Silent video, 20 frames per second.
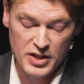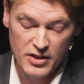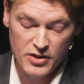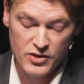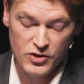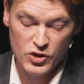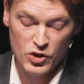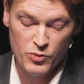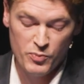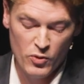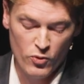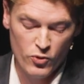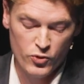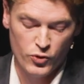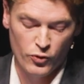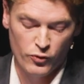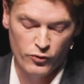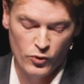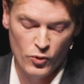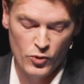against the
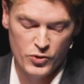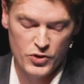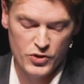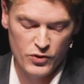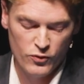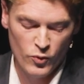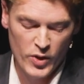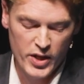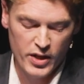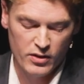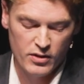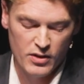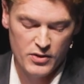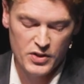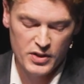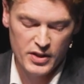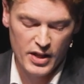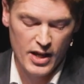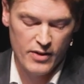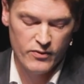spiritual forces of
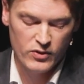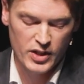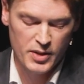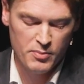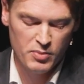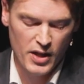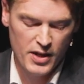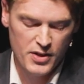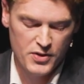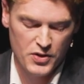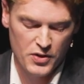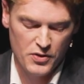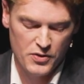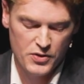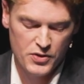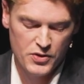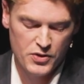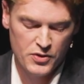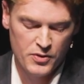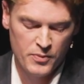wickedness in the heavenly
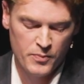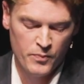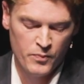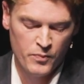places.